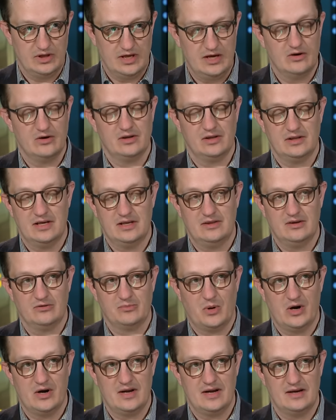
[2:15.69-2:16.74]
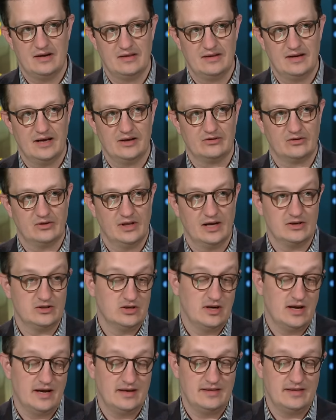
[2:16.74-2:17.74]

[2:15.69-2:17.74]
leader to lead this party into the next election,